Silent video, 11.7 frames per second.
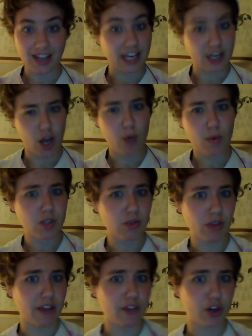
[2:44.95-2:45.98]
like, no, it's
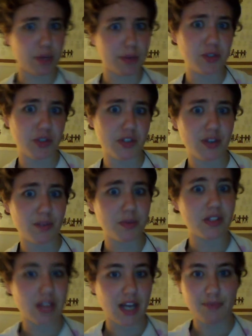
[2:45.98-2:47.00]
okay for her to be trusted with
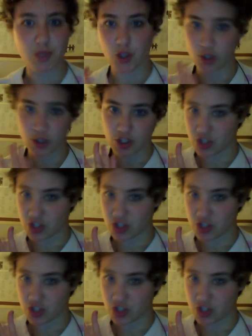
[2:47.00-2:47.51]
this time turner.